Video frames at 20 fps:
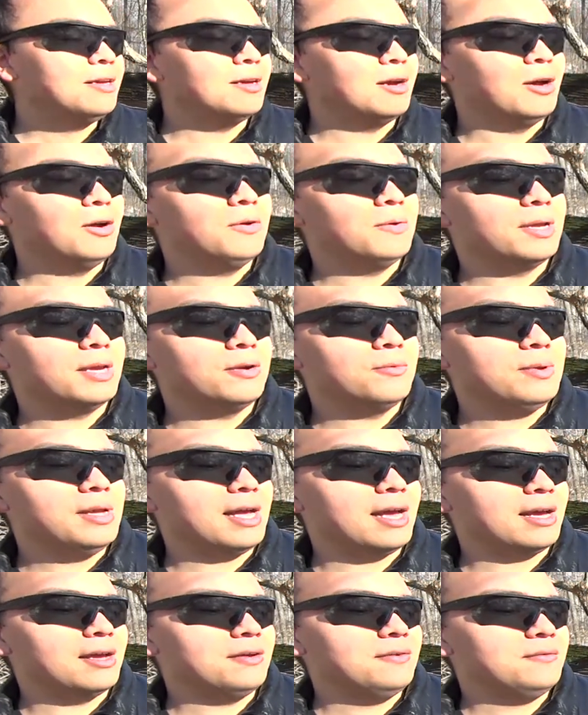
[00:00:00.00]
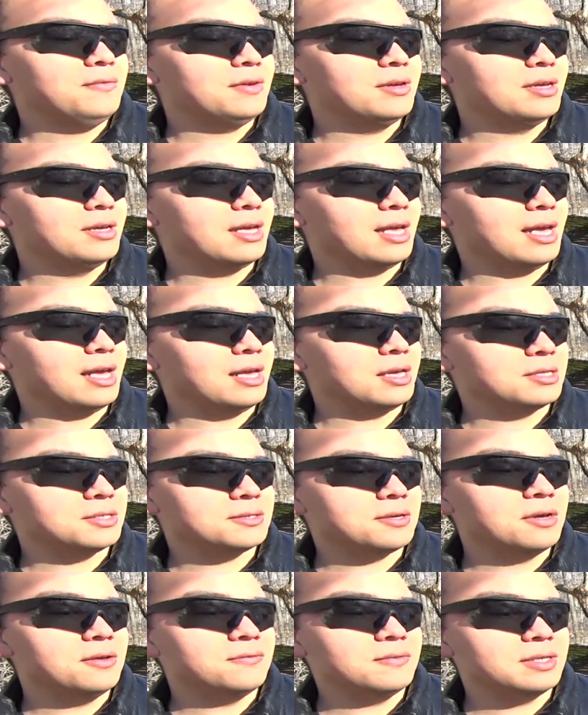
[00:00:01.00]
Oh, here we have a
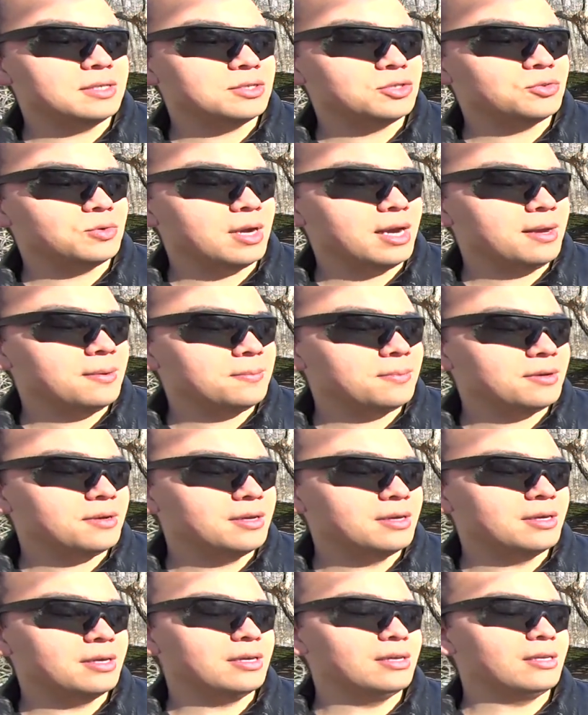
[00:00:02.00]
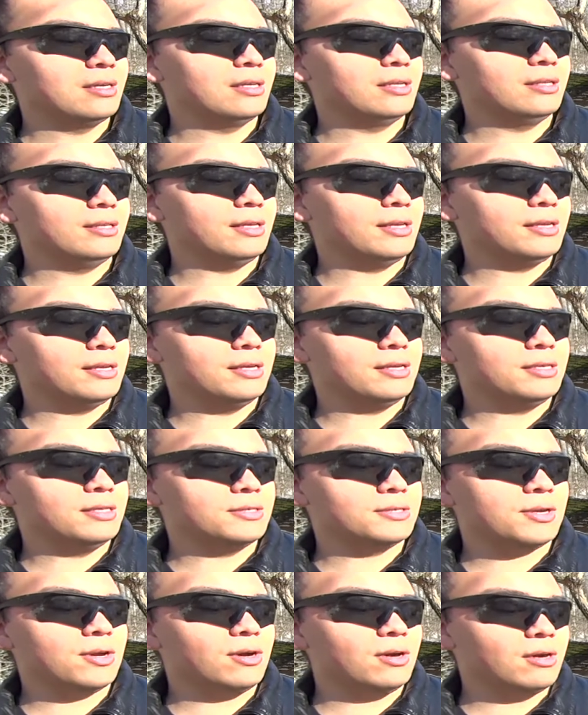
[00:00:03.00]
solvent trap.
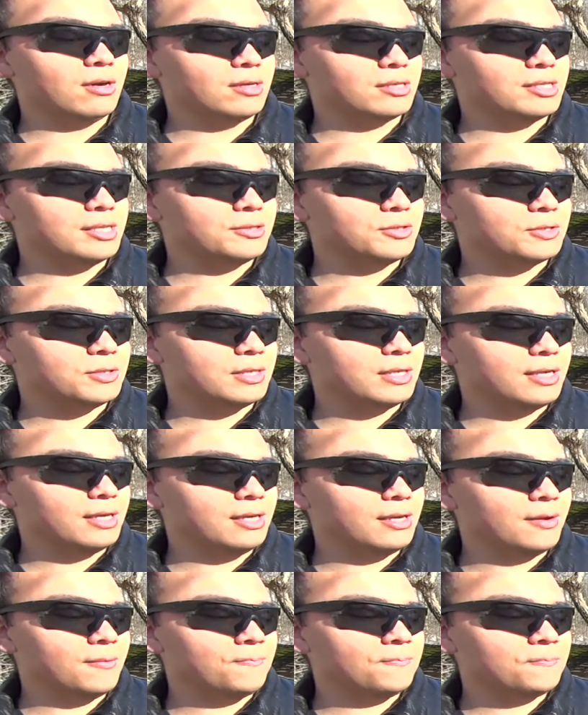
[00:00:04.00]
These are essentially